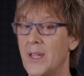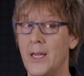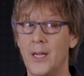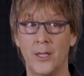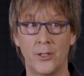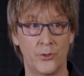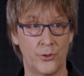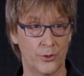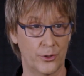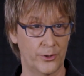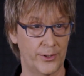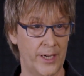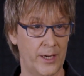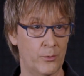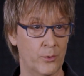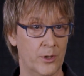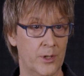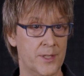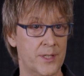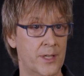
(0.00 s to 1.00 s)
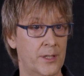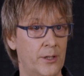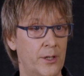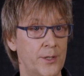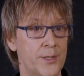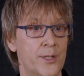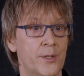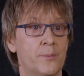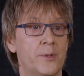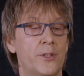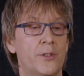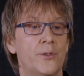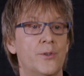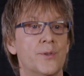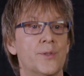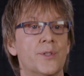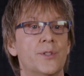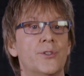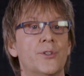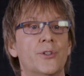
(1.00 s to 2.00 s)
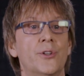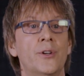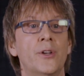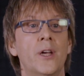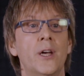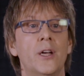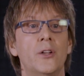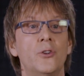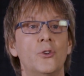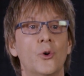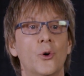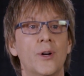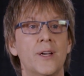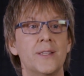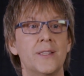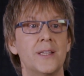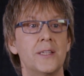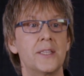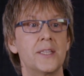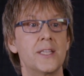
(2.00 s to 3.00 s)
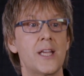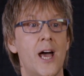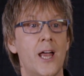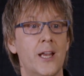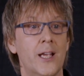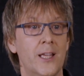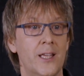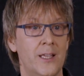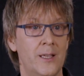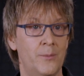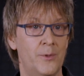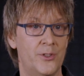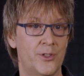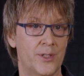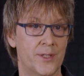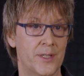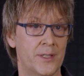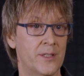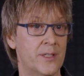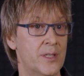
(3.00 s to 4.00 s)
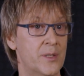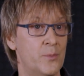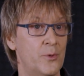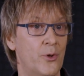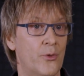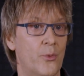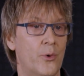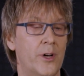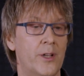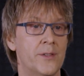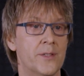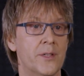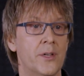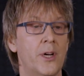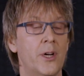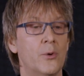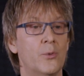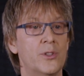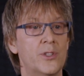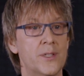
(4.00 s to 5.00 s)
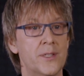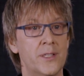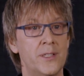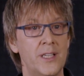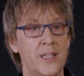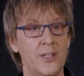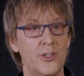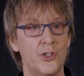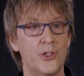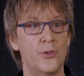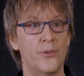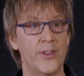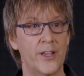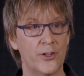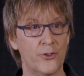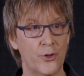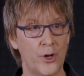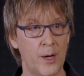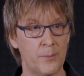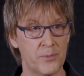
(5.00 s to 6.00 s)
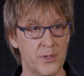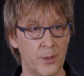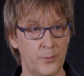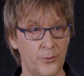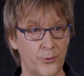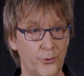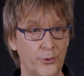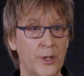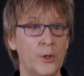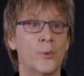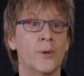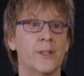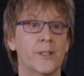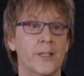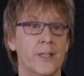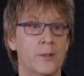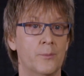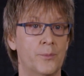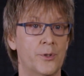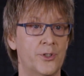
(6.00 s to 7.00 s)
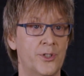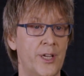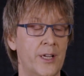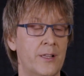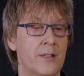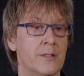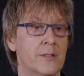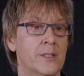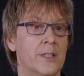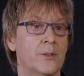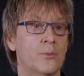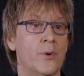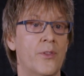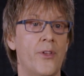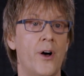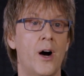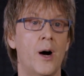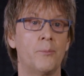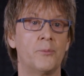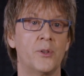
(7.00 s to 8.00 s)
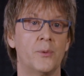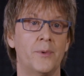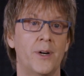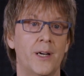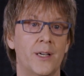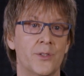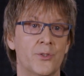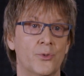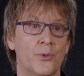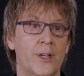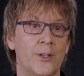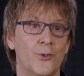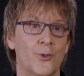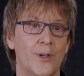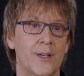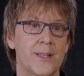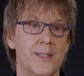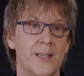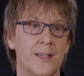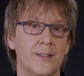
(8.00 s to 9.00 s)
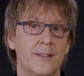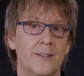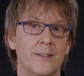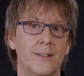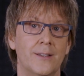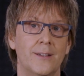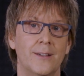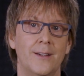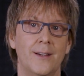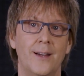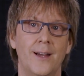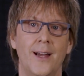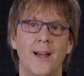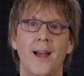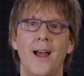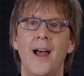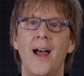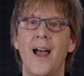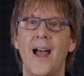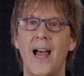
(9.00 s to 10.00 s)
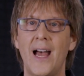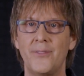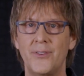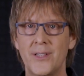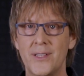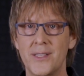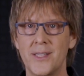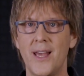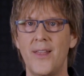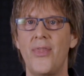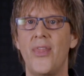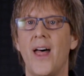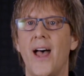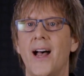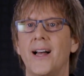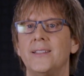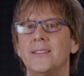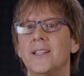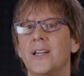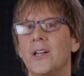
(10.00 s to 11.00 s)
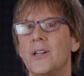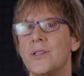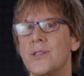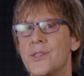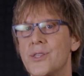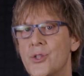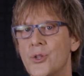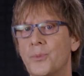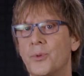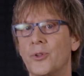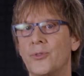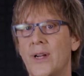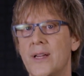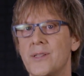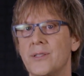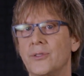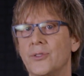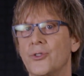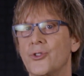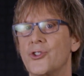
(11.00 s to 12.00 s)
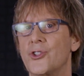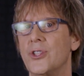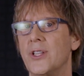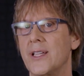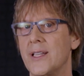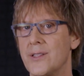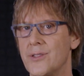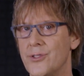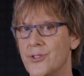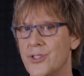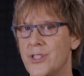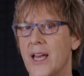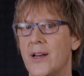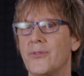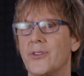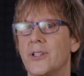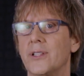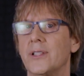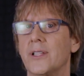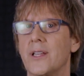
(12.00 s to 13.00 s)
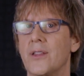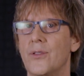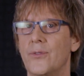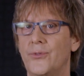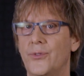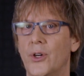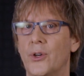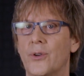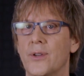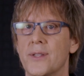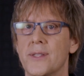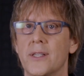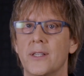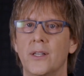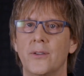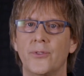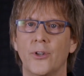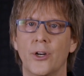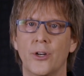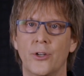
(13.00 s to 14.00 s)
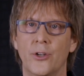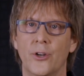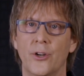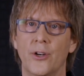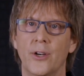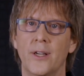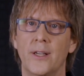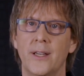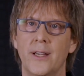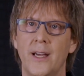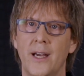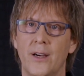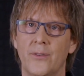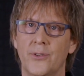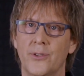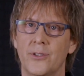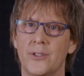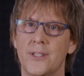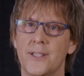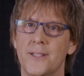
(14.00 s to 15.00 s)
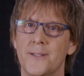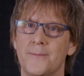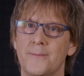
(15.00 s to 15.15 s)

Neural networks can also be used to turn noisy, staticky images into smooth ones, which is an issue that crops up frequently, particularly with optimized ray tracing. Having said that, super resolution is definitely the focus of our current efforts.